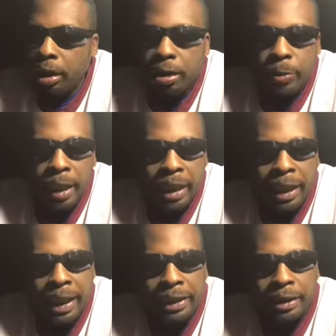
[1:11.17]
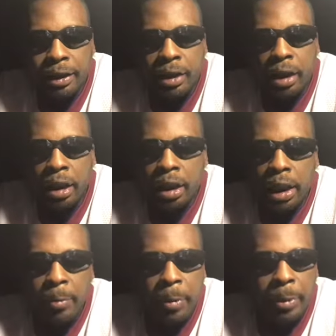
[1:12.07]
Dwayne Haskins.
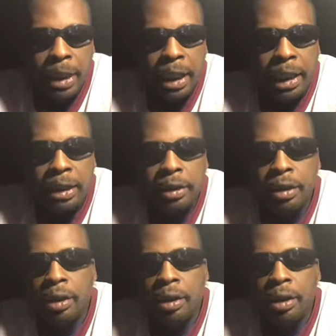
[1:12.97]
Now, I'm going to be honest.